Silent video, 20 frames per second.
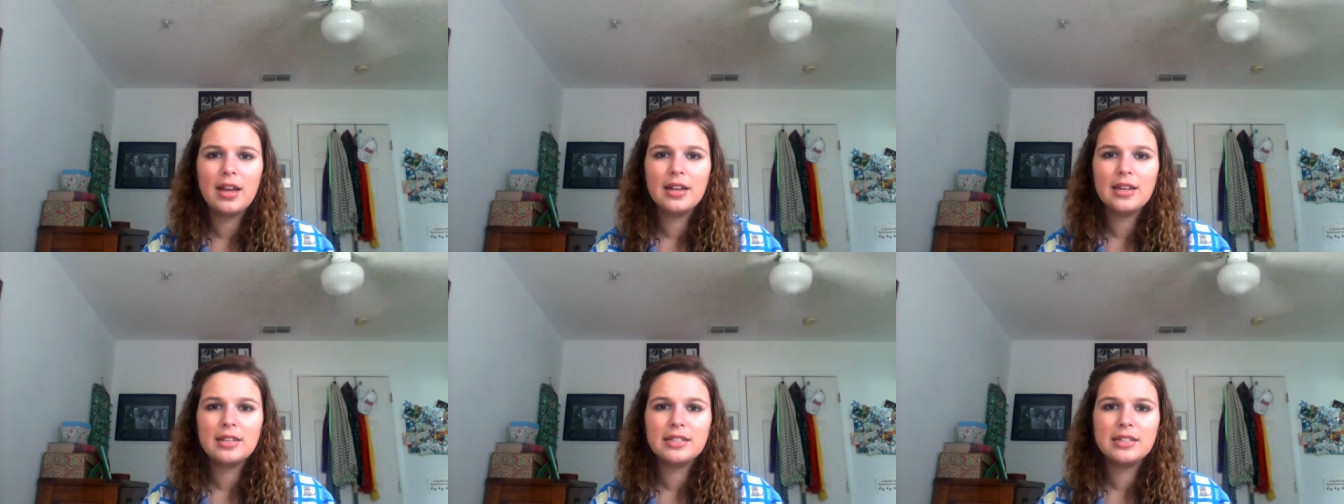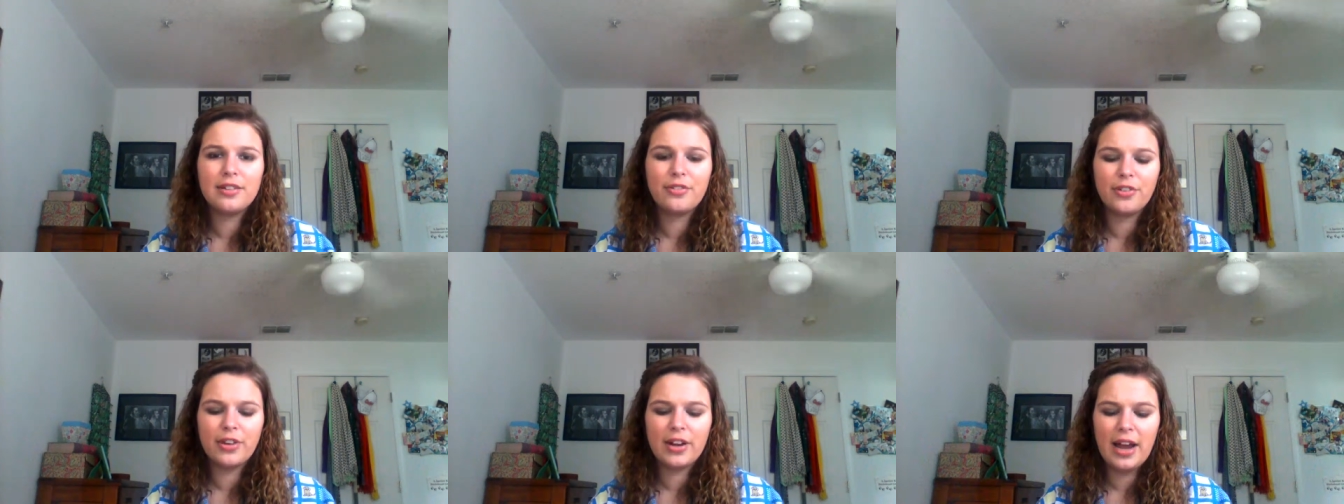
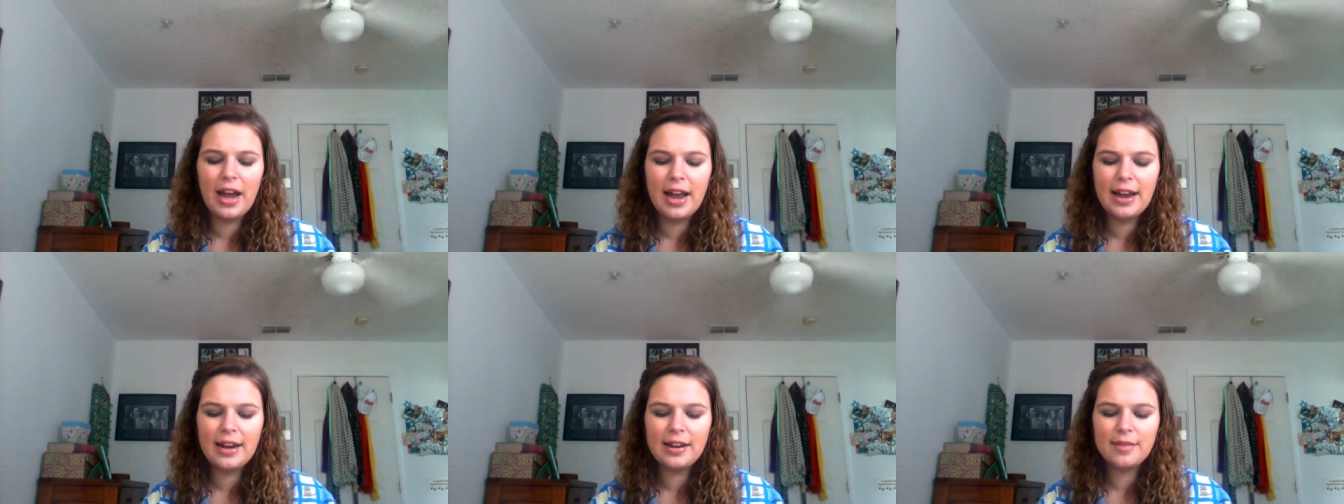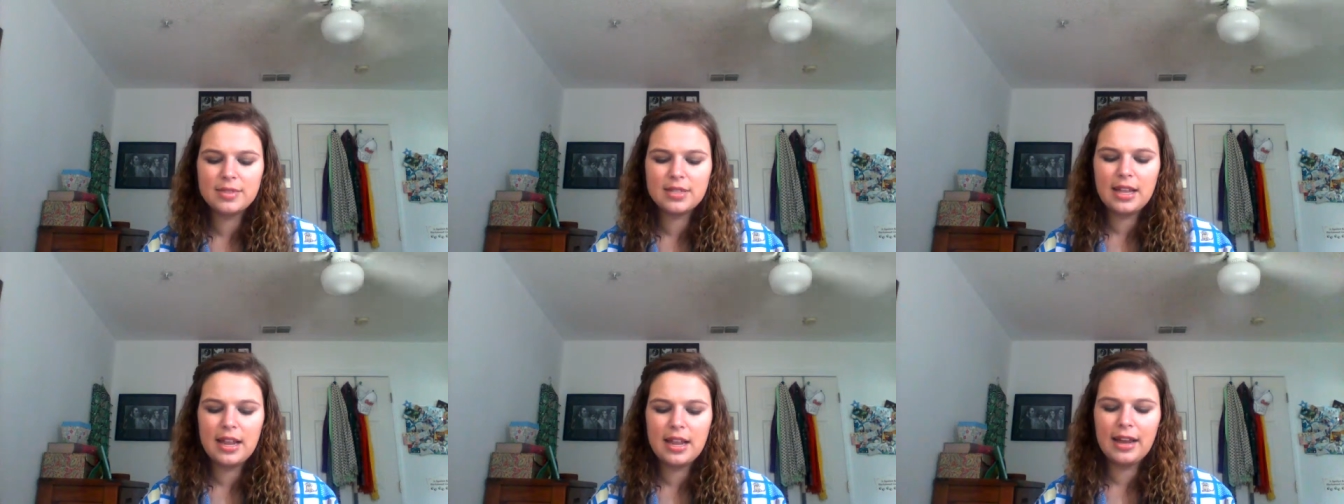different
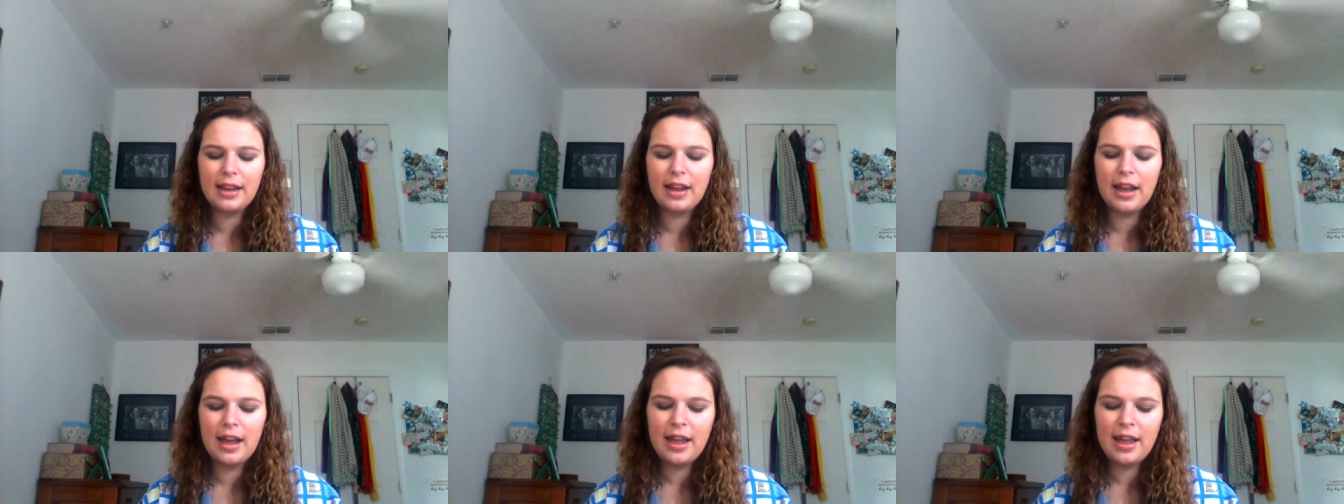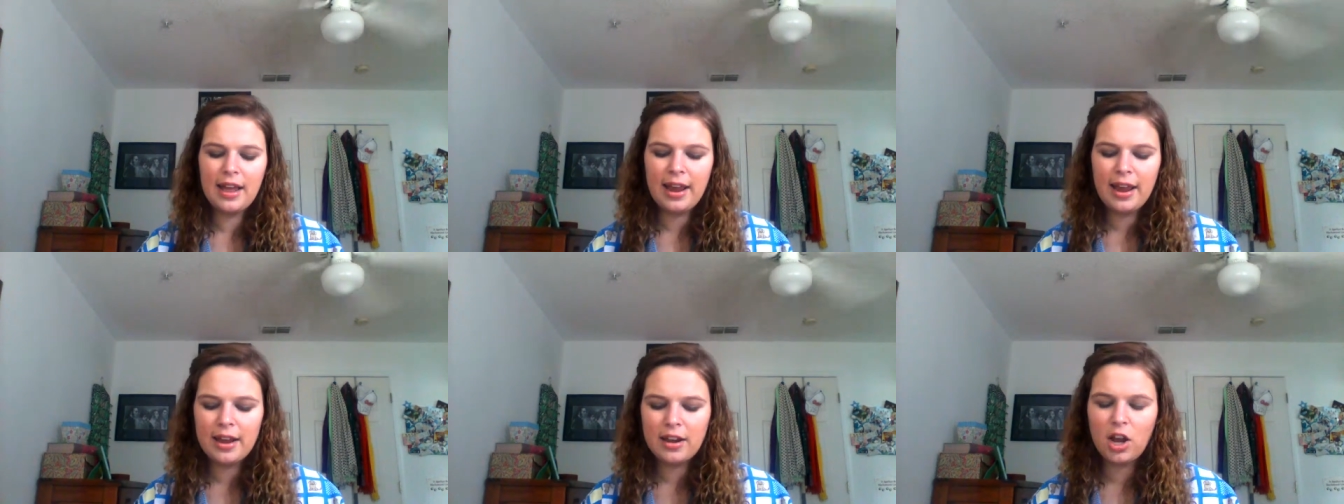items that I got,
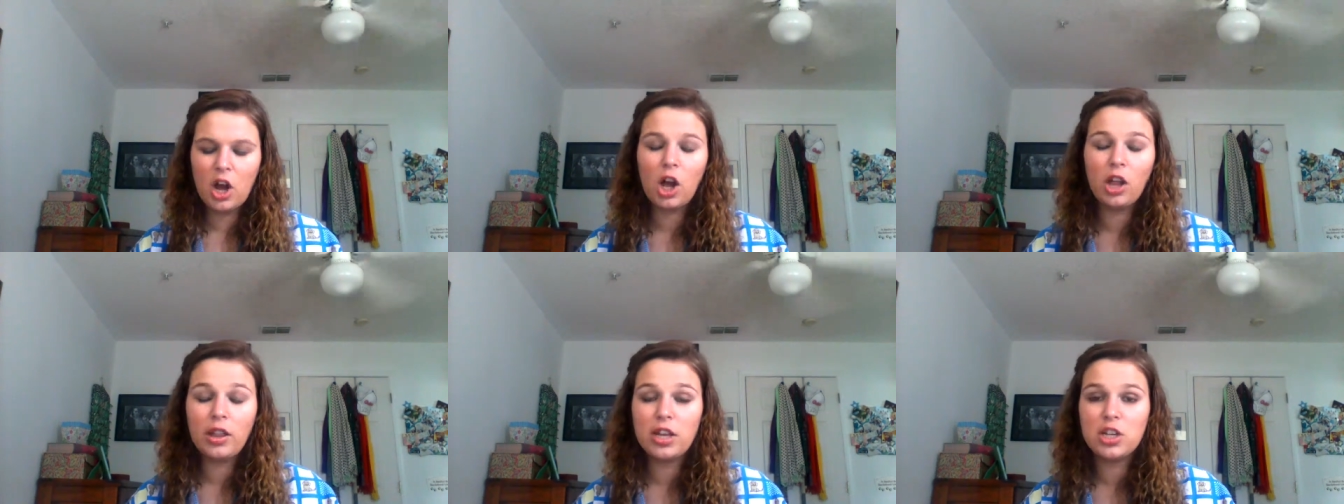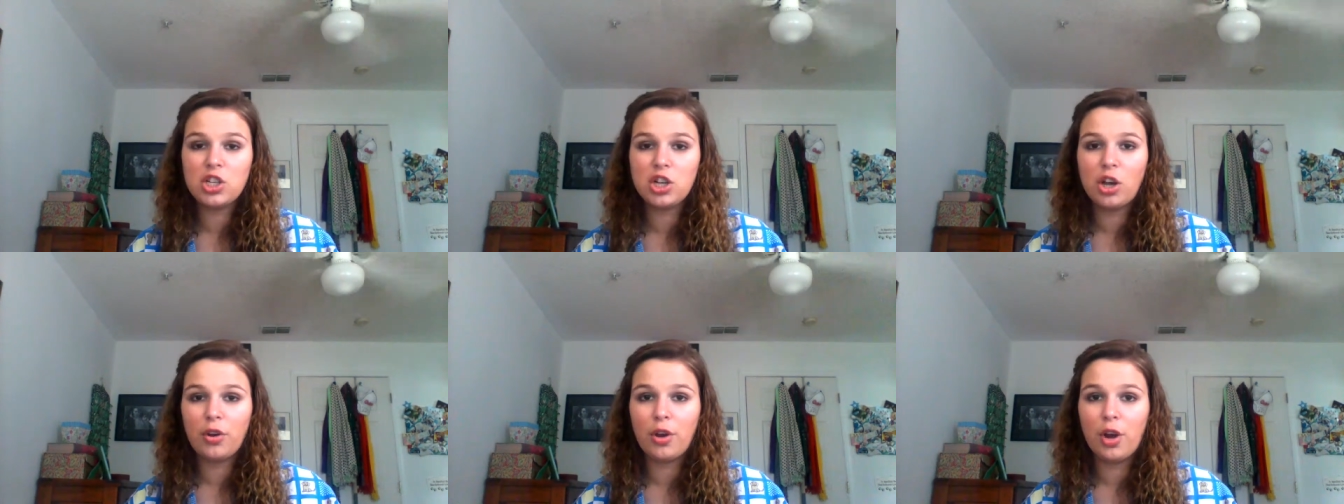and I'll
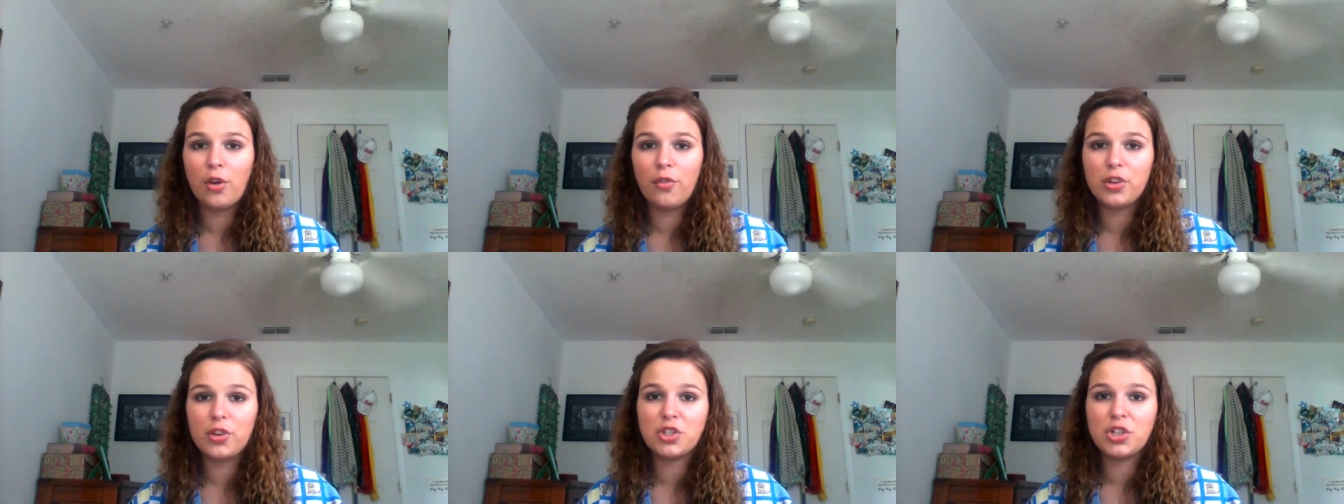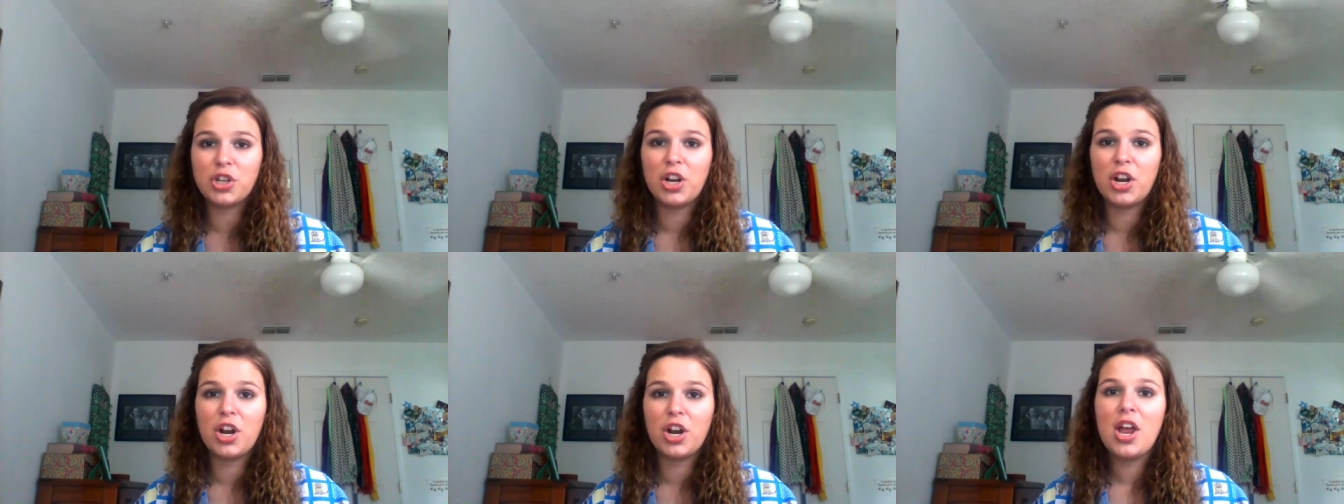let y'all know for
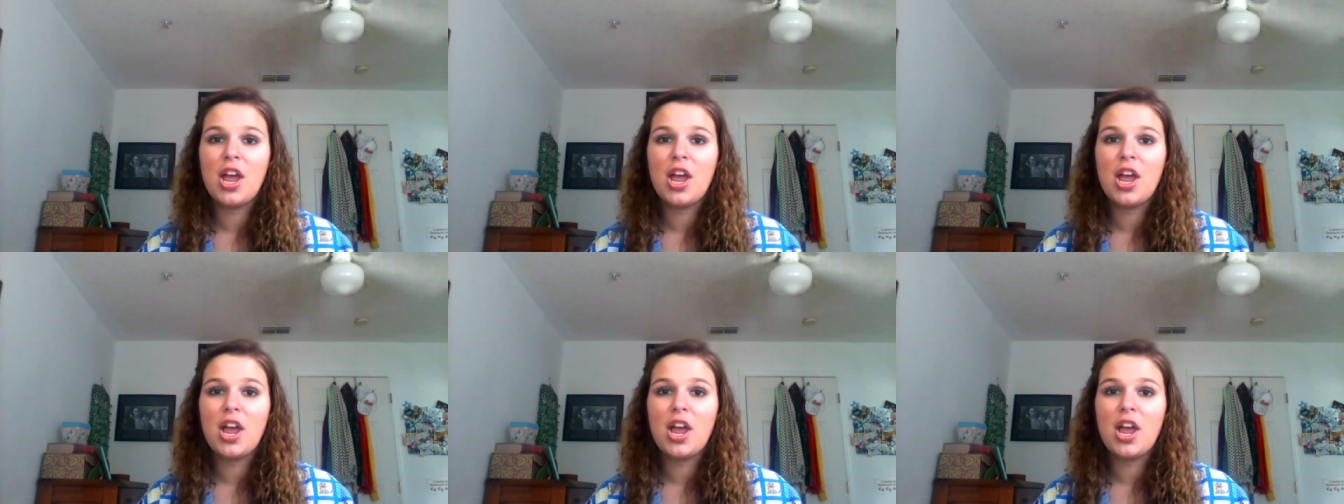sure.